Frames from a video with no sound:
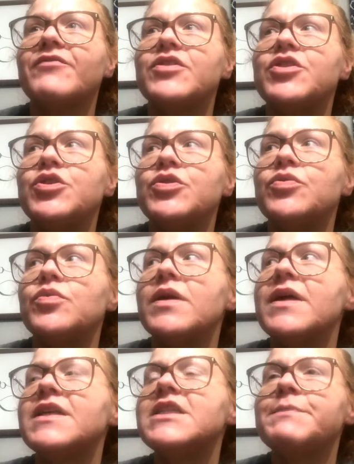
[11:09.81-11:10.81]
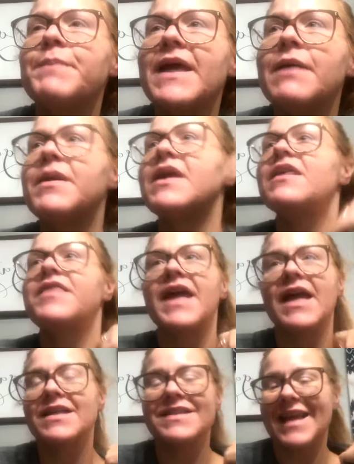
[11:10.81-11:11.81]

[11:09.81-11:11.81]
to do spammy things.